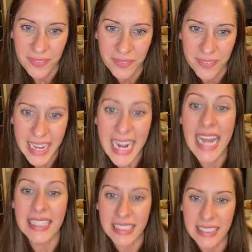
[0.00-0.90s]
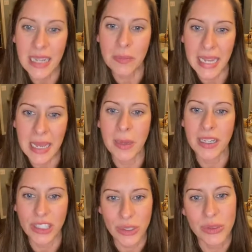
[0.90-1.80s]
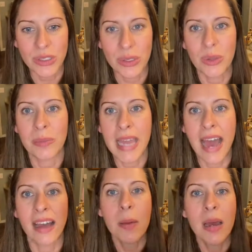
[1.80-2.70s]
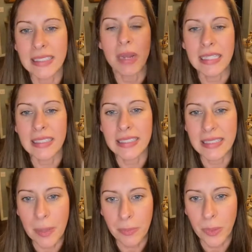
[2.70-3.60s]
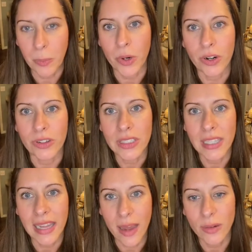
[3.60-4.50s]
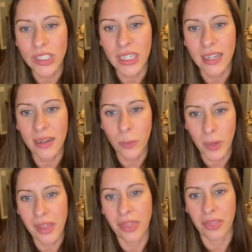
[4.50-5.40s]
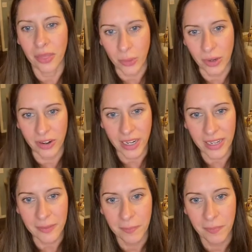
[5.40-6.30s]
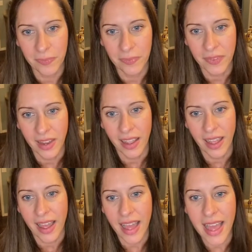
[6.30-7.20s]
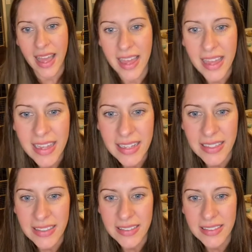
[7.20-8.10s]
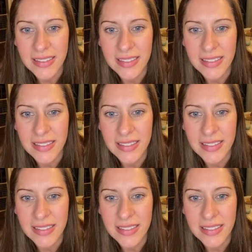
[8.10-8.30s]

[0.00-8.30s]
It has the same name on YouTube. Yeah. But it's separate words. Lounging with Lori. And so